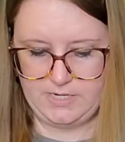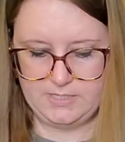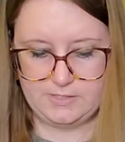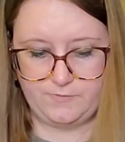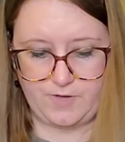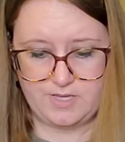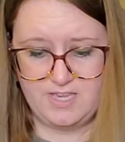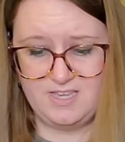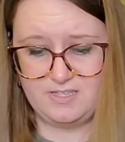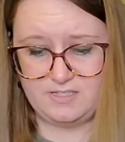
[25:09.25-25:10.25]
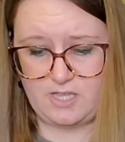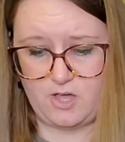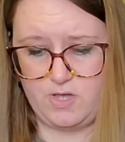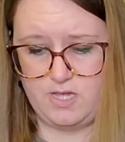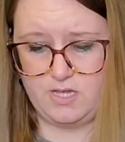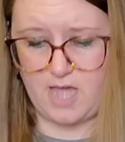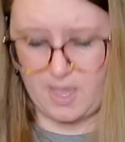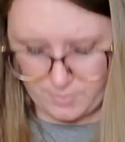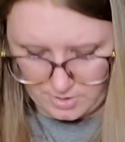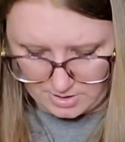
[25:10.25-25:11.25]
And it's funky, so it
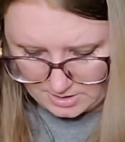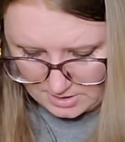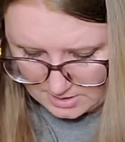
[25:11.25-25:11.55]
got put